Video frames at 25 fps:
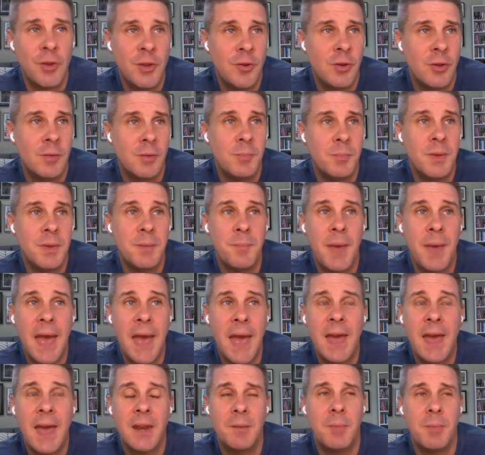You can be
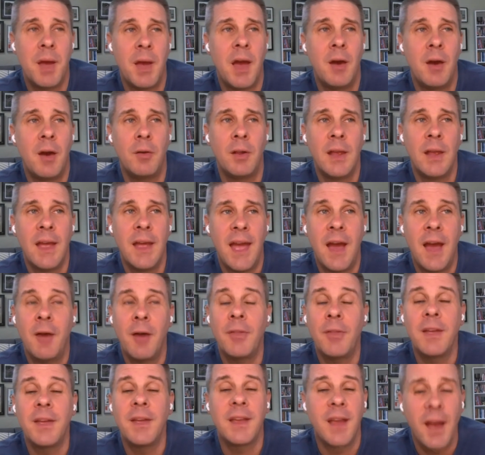mad about
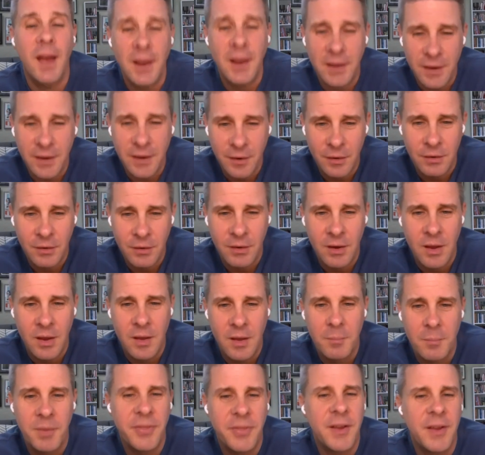how they got here,
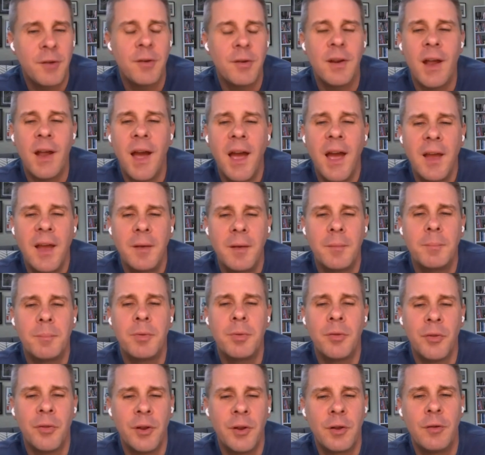but they are not
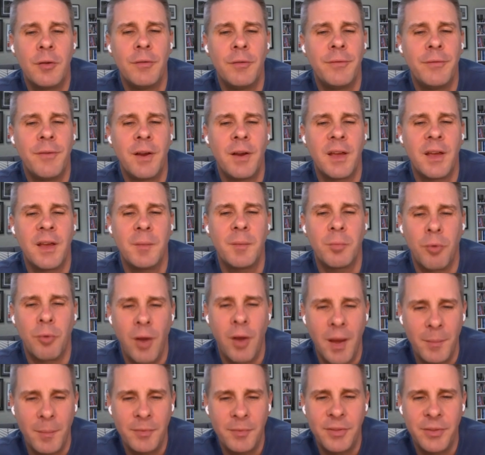political fucking
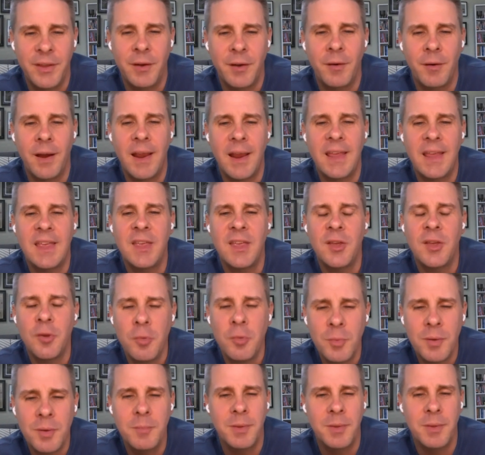props. They are
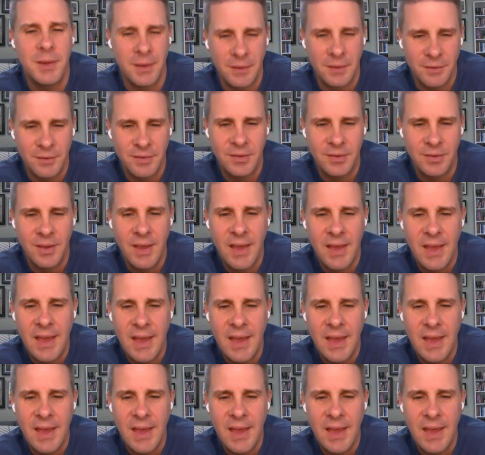human beings.